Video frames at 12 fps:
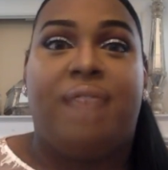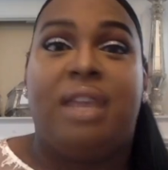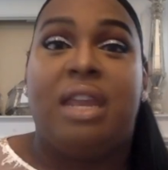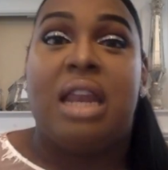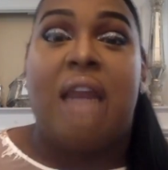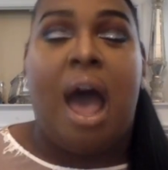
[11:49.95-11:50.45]

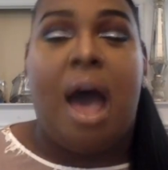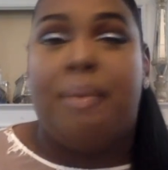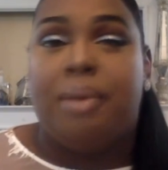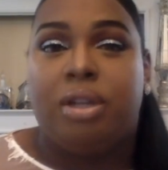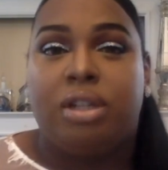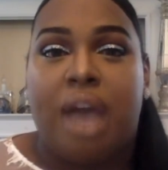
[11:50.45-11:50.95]

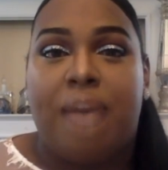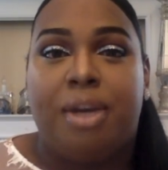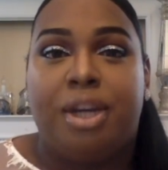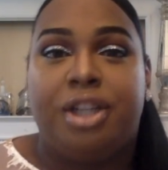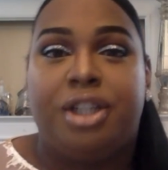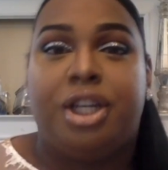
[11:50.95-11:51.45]
phenomenal job on
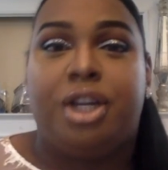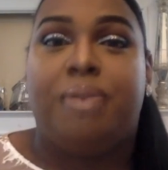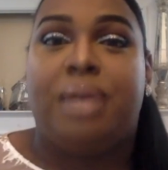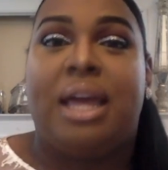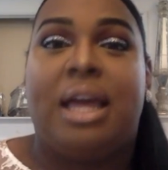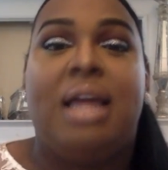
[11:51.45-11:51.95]
YouTube,
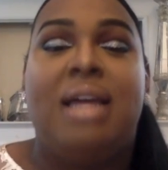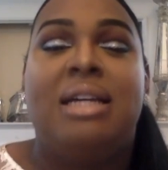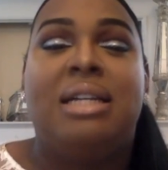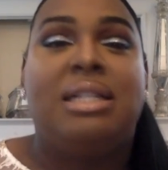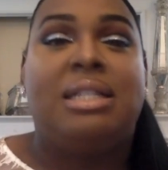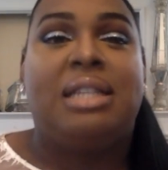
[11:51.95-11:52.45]
like
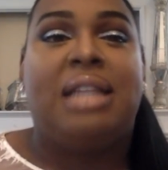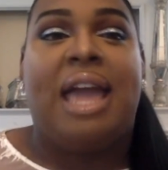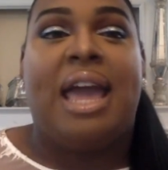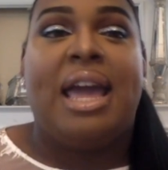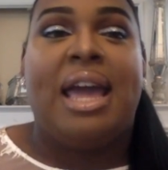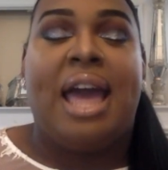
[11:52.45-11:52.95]

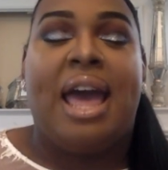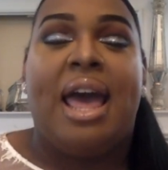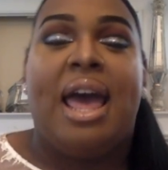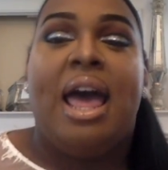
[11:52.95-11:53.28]
slaying it.